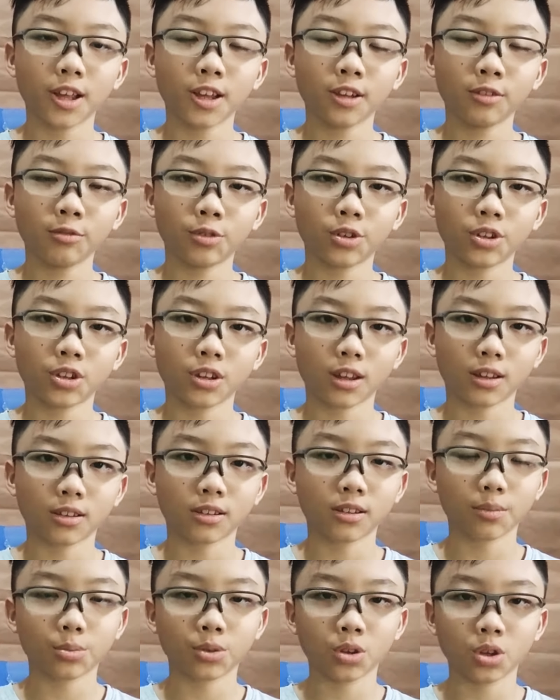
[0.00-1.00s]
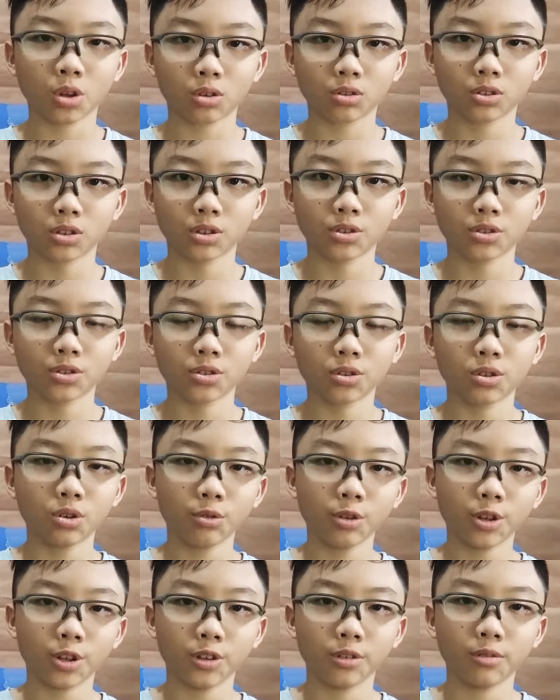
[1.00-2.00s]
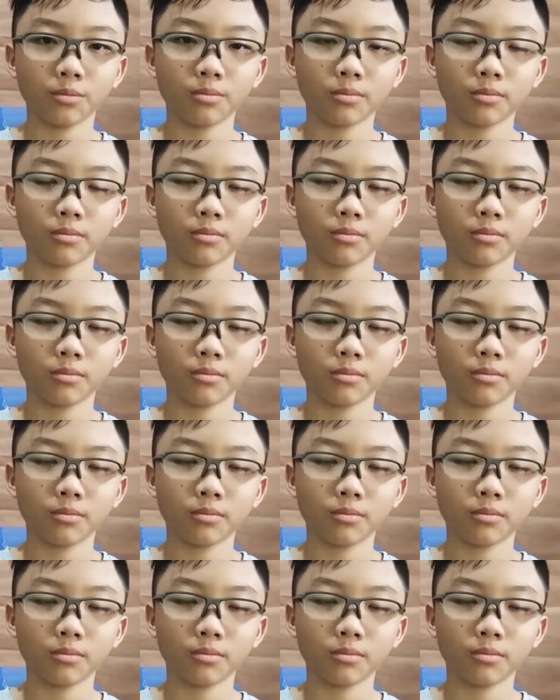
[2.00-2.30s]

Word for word: anyone except doctors to go in.